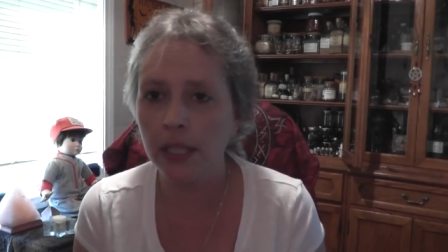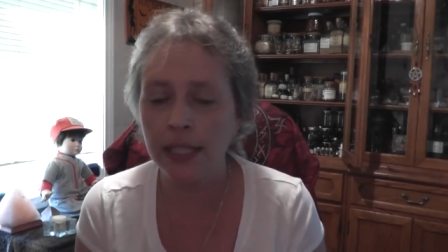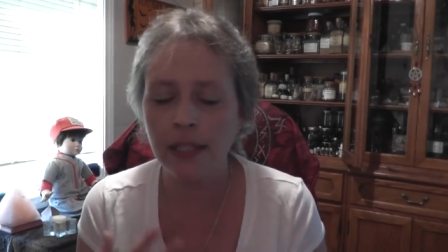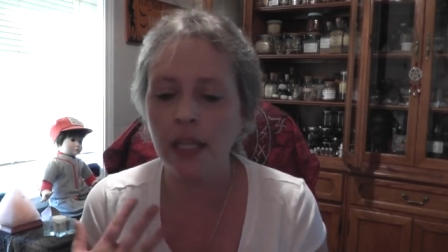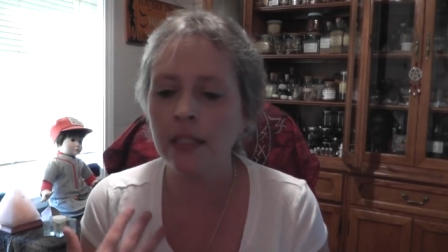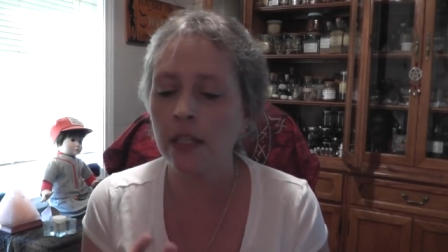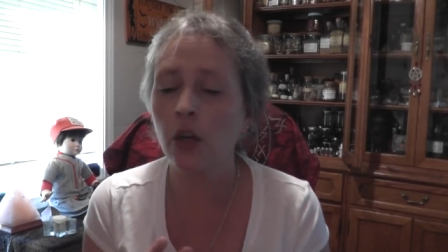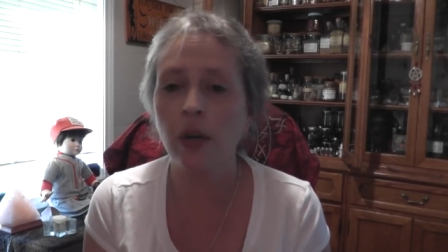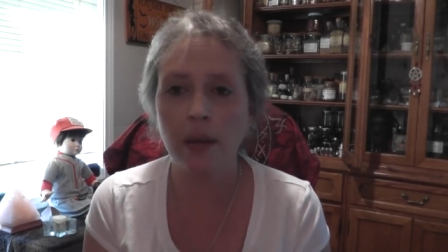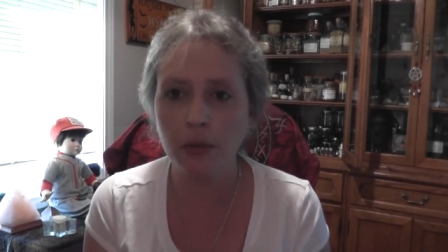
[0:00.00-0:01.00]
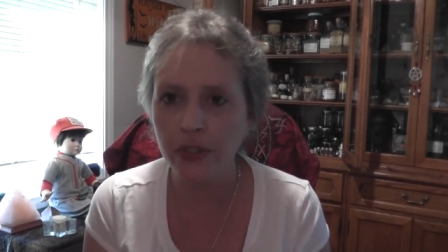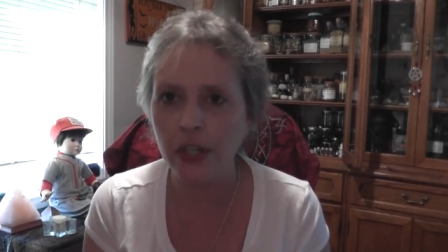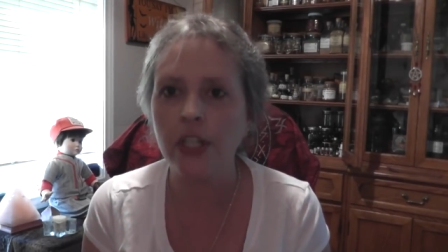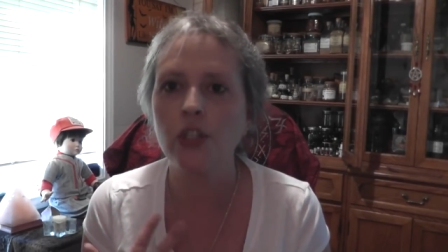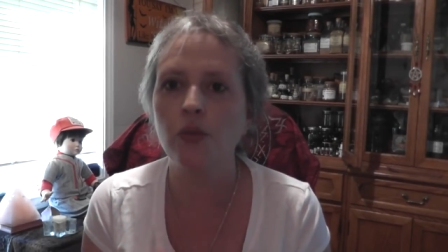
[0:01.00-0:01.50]
It's an incredible
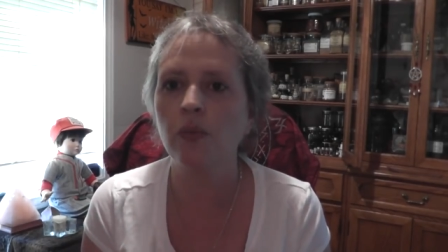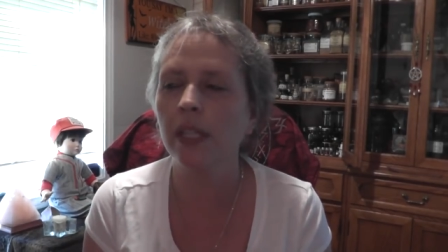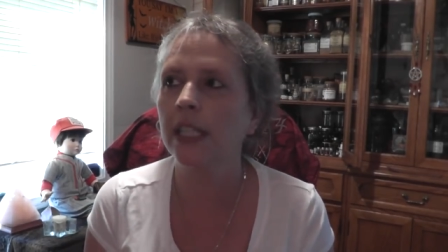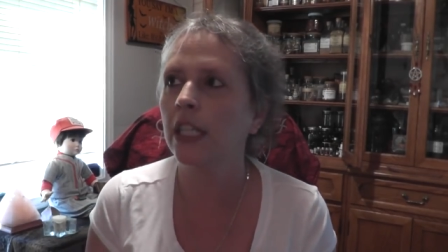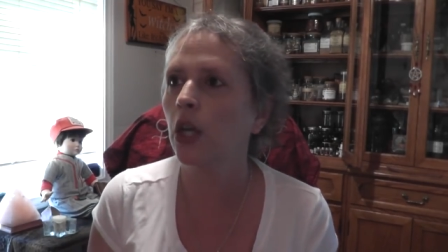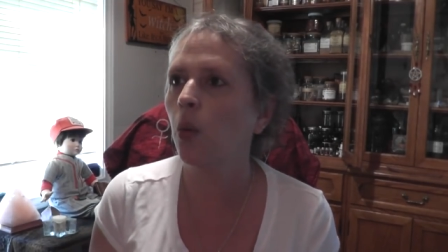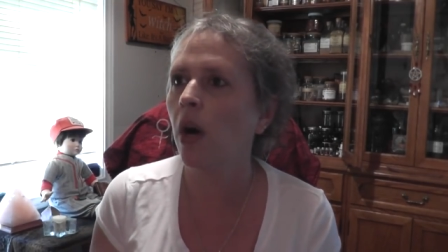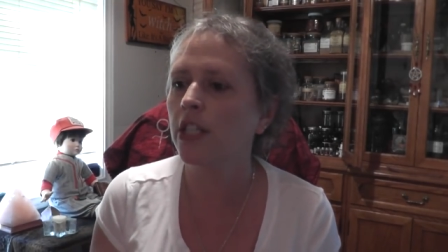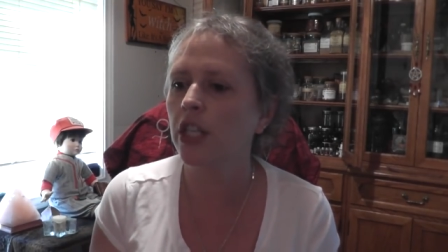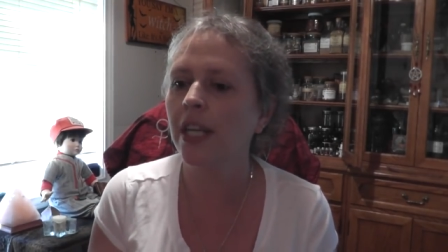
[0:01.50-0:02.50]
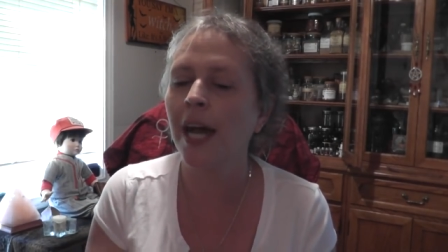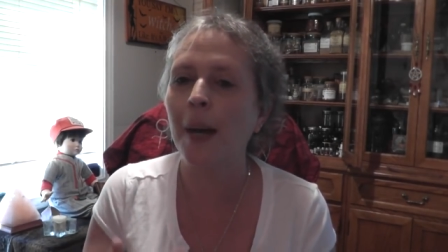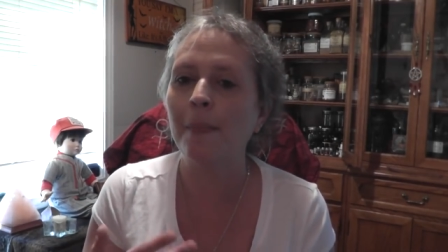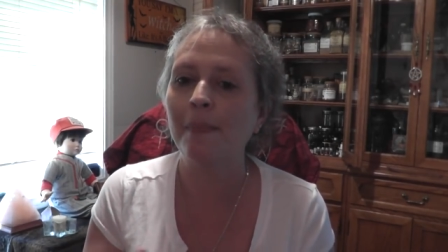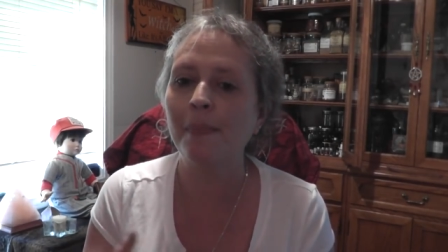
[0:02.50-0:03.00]
series. You really need to go watch it.
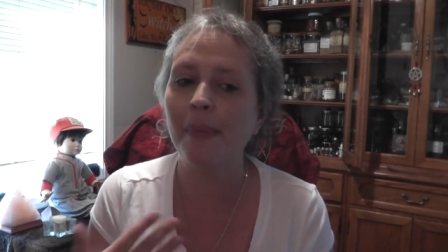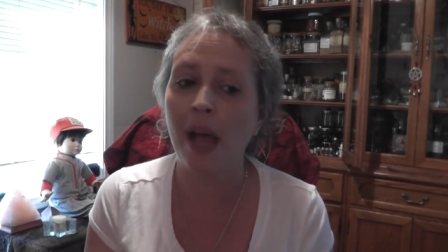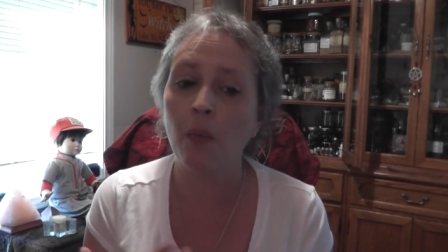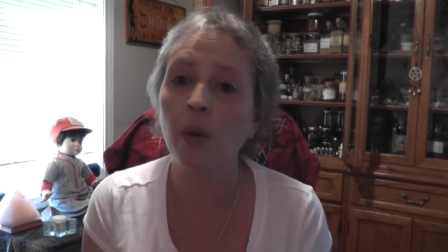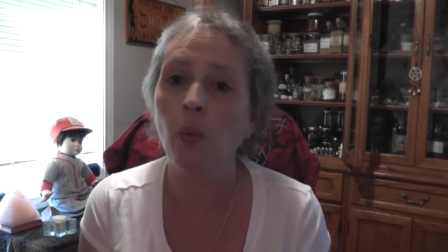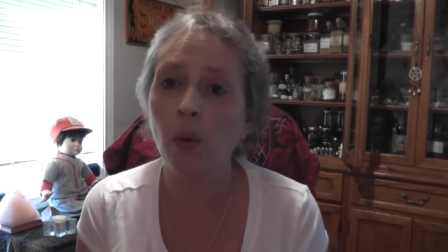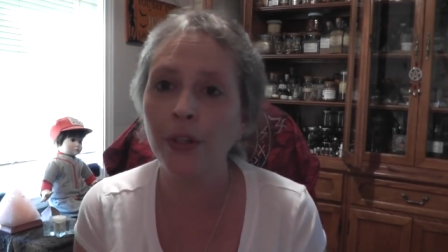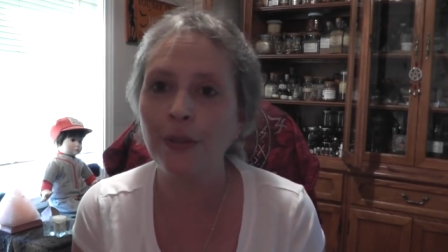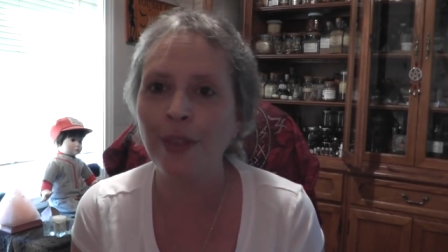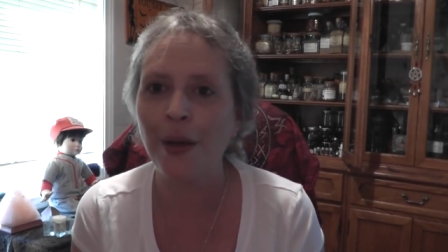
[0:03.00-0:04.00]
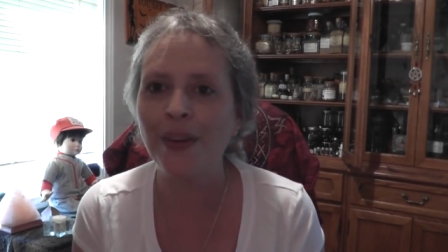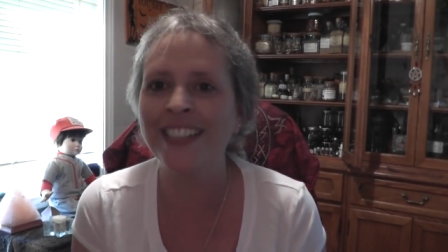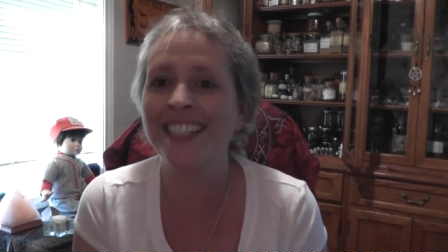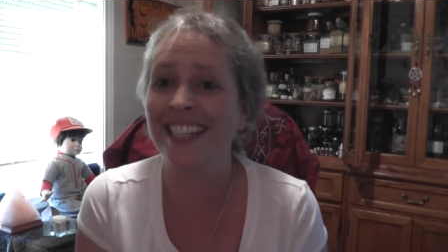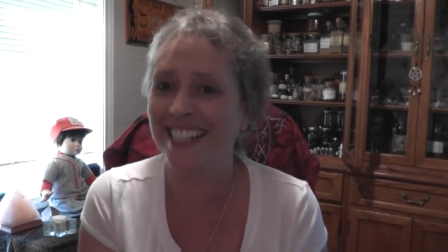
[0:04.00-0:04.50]
I will warn you though,
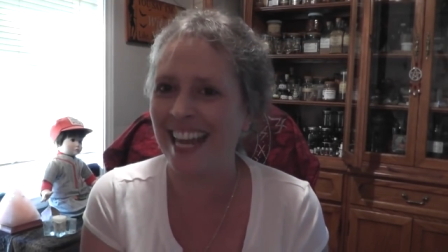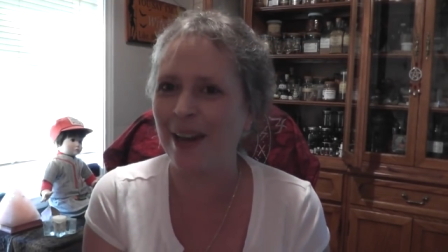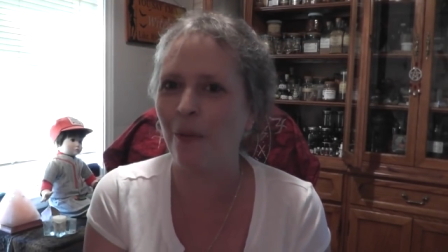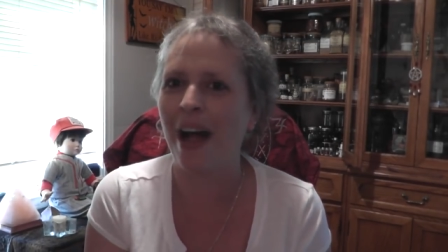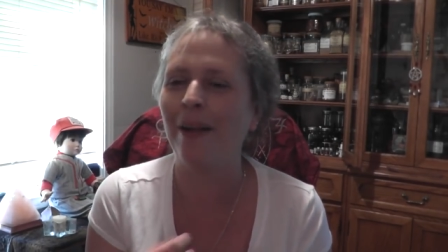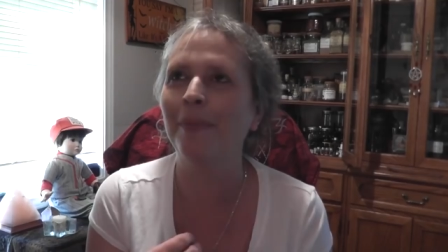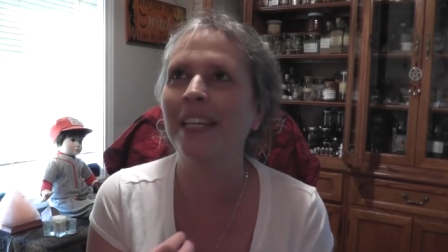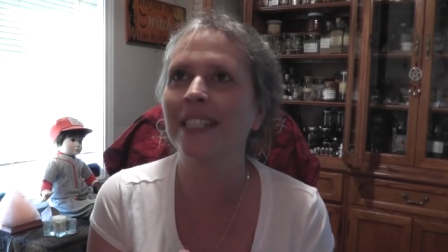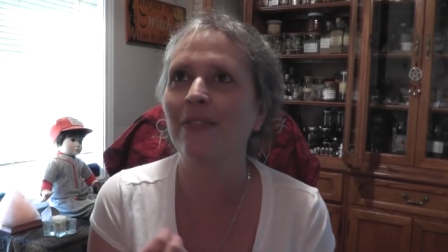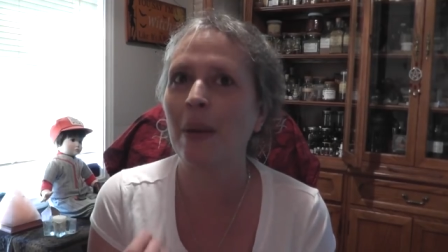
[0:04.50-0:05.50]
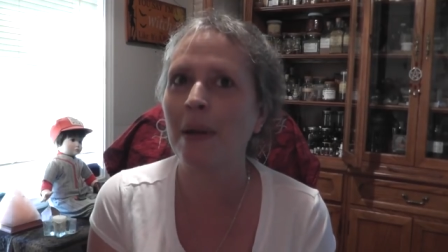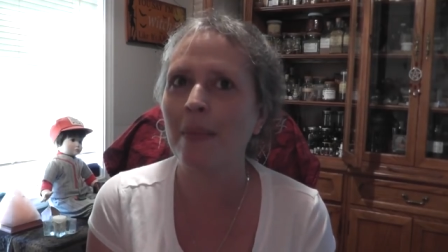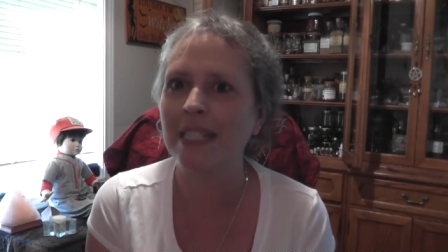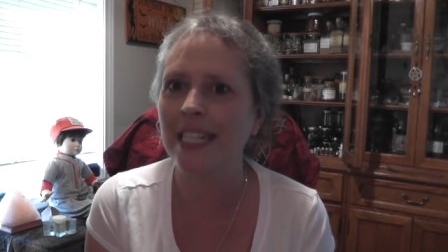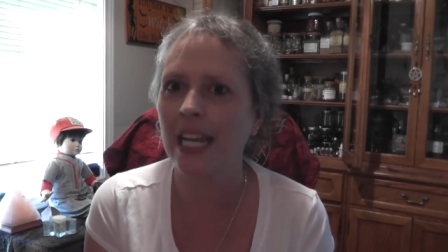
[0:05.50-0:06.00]
it's going to take a while, because if I'm not
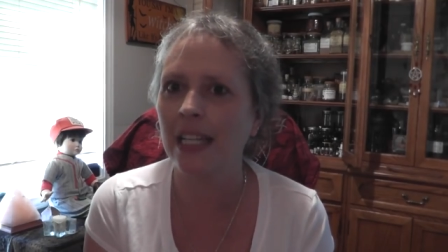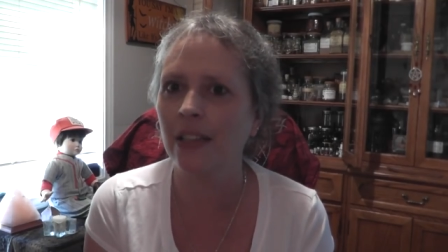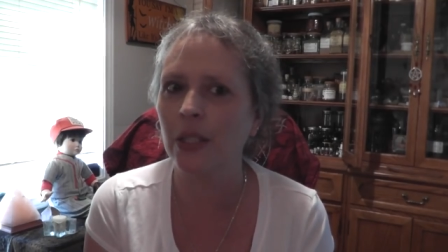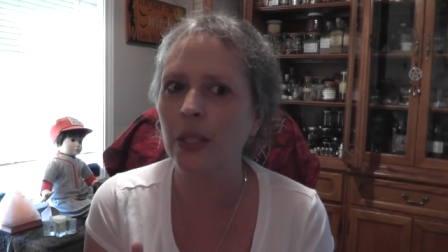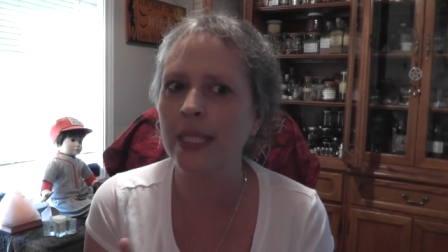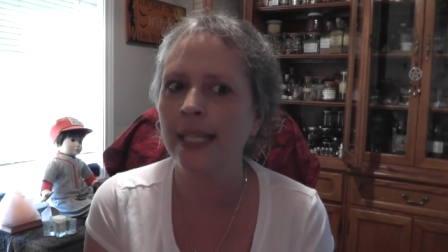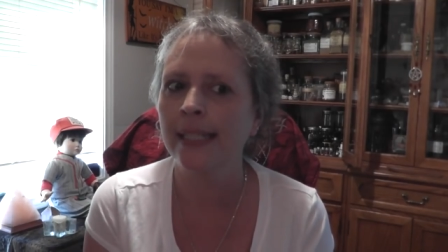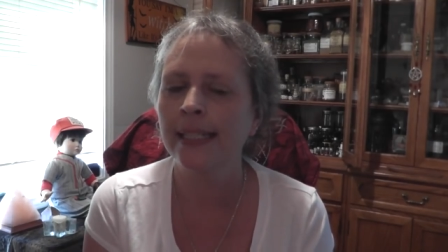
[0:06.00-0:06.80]
mistaken, there's